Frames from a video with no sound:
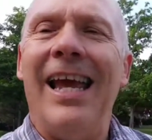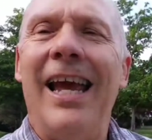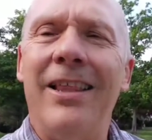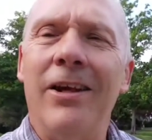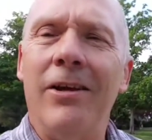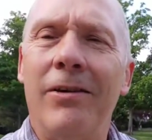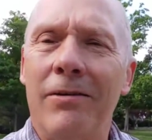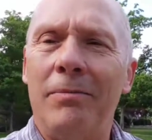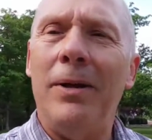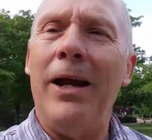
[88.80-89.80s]
And their
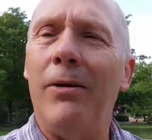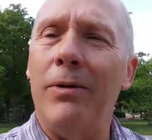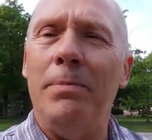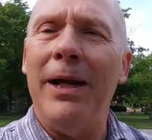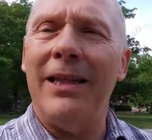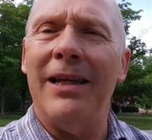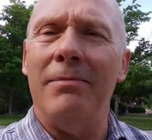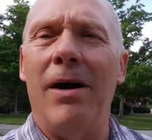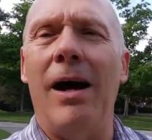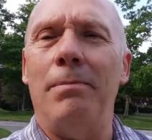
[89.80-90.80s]
parent would pick
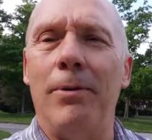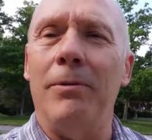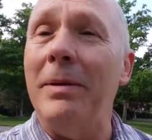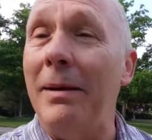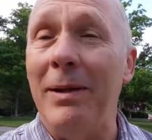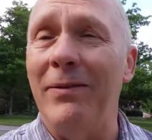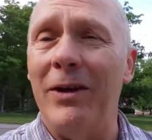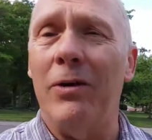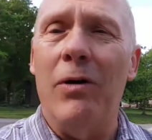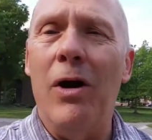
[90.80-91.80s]
them up or maybe
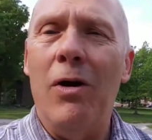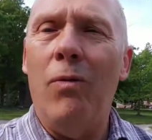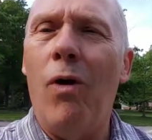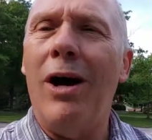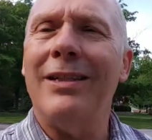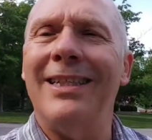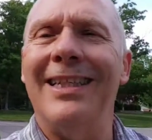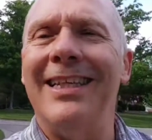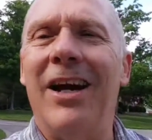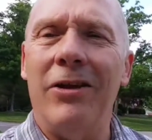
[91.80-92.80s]
even walk to
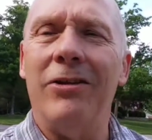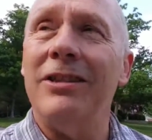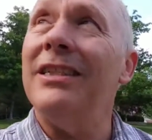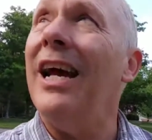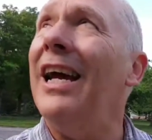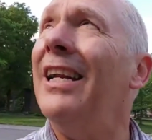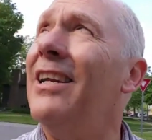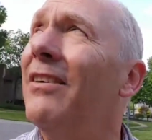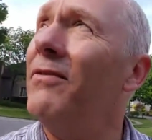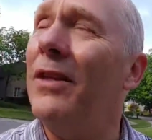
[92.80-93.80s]
the other side
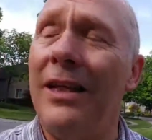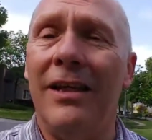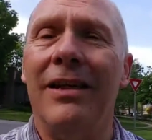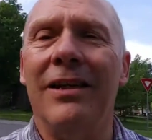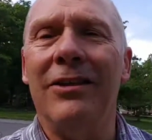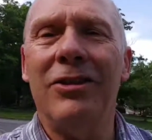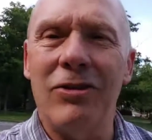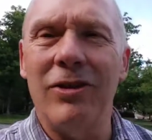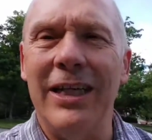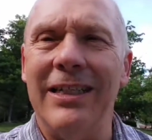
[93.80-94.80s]
of the
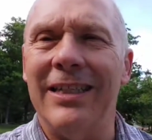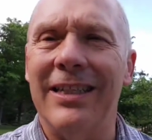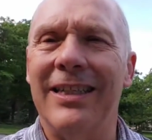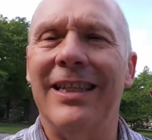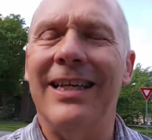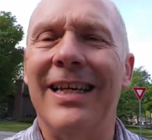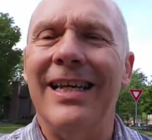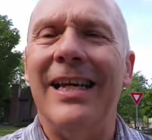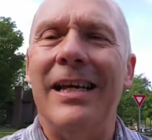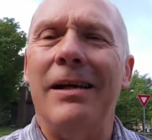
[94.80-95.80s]
street
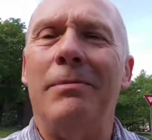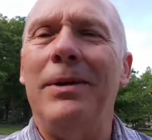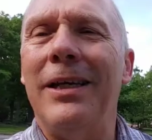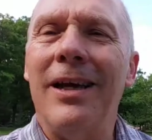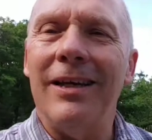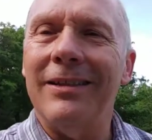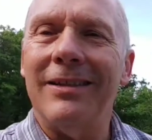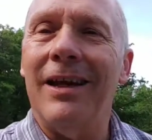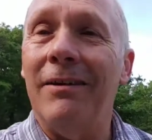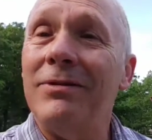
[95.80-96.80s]

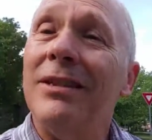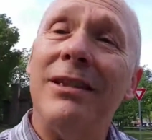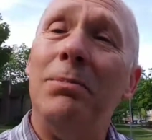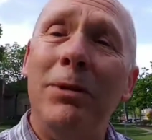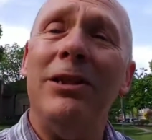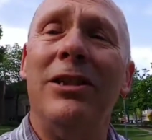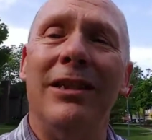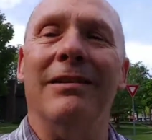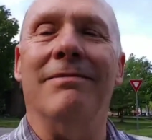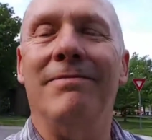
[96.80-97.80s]
because of
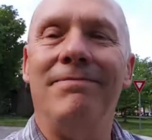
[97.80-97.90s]
suspicion.